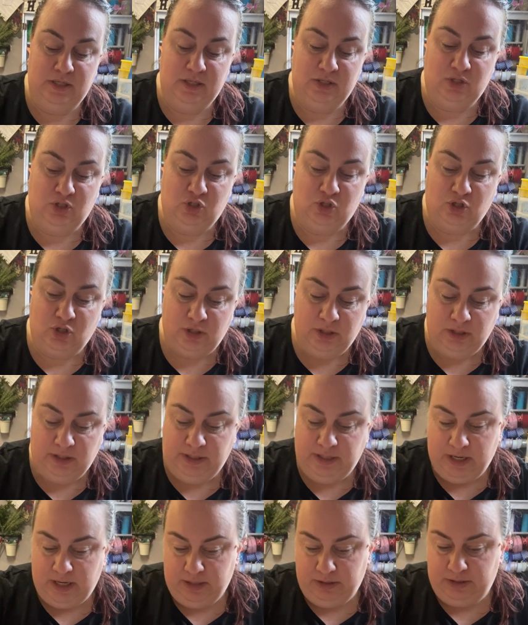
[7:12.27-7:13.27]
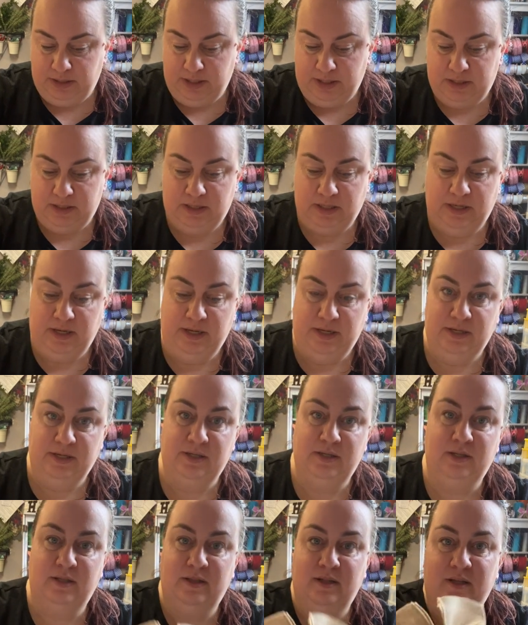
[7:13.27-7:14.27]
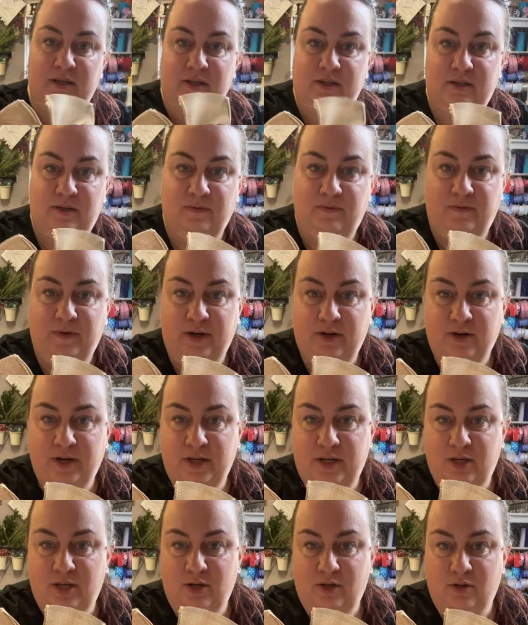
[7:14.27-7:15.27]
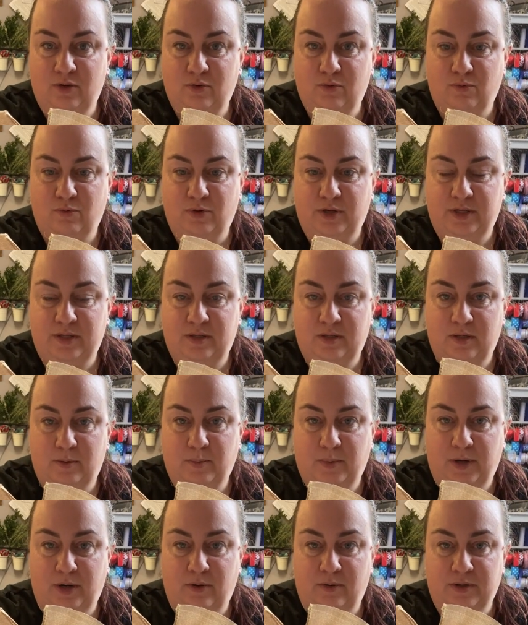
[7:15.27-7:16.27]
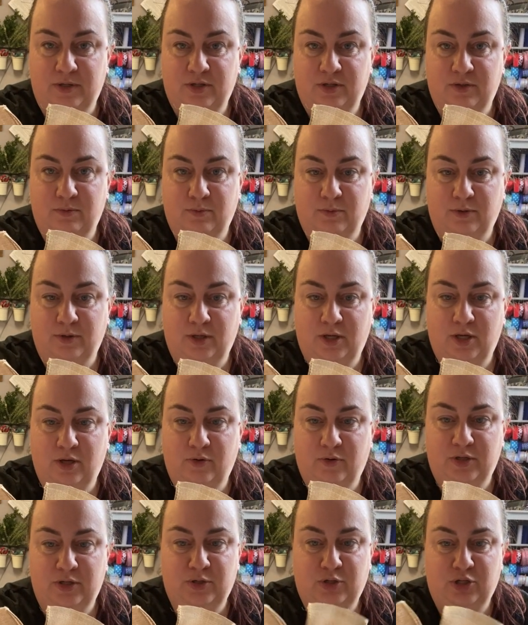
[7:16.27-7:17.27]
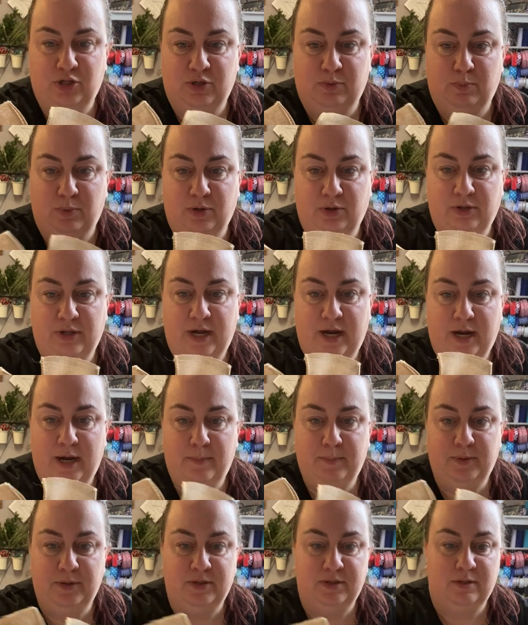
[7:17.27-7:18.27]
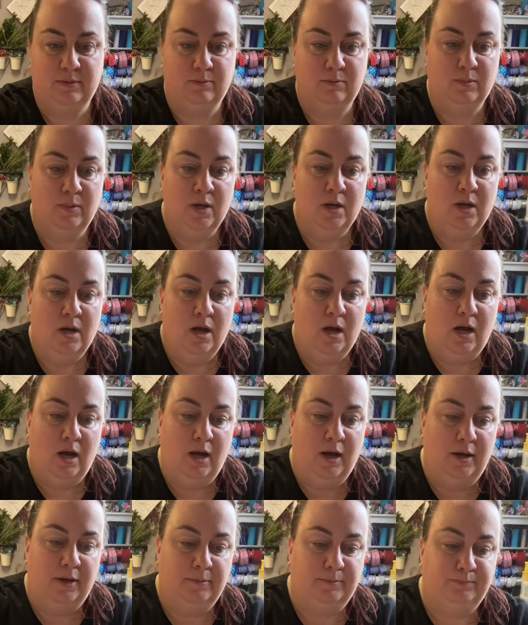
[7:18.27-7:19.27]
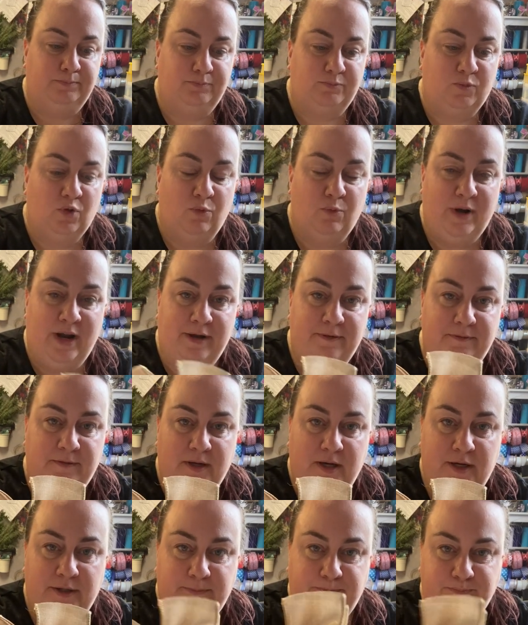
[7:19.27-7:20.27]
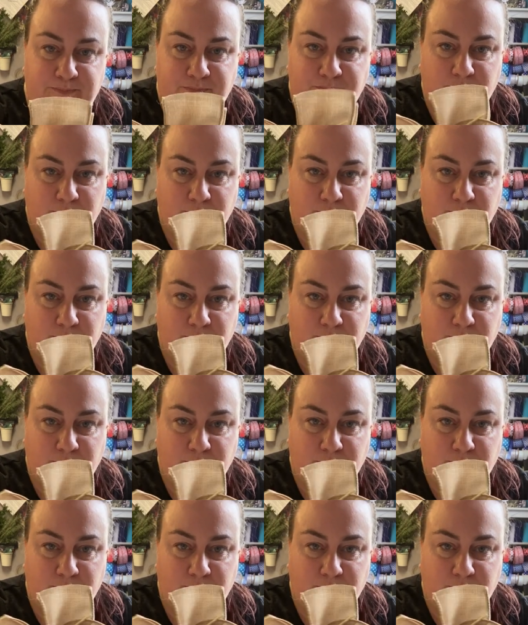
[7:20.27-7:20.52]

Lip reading: certainly not least is this very cute rustic bow. It's just really cute. It's just burlap and some raffia.